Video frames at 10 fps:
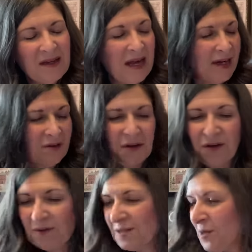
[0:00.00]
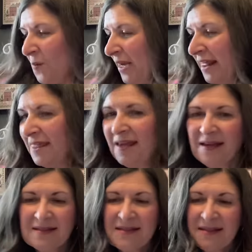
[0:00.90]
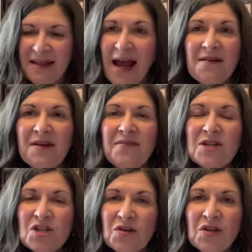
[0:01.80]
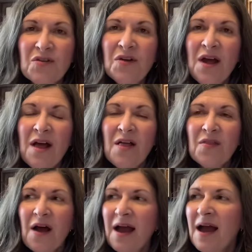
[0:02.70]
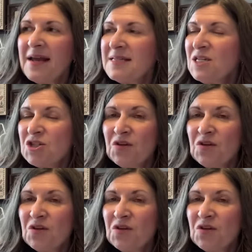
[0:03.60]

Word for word: I don't know, so many things. And I haven't even shown you, I, I didn't show